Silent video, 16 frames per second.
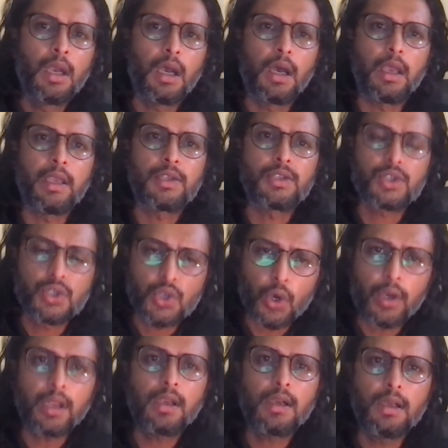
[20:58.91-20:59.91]
a
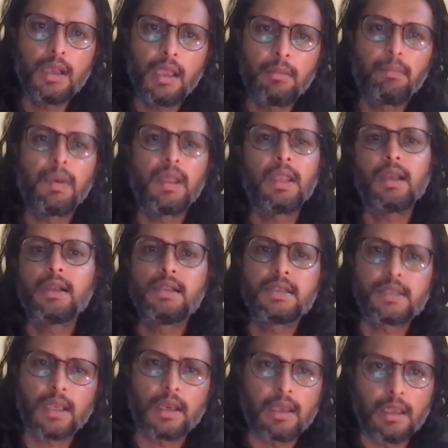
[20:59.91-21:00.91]
historical empirical
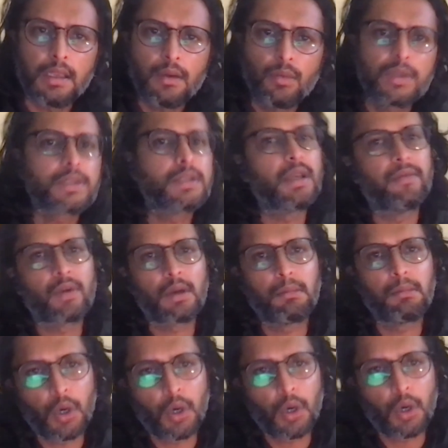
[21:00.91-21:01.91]
study was never
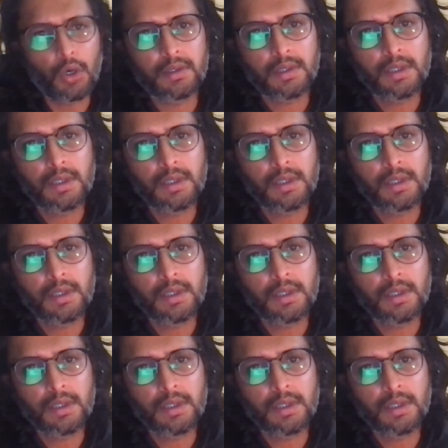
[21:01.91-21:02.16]
important.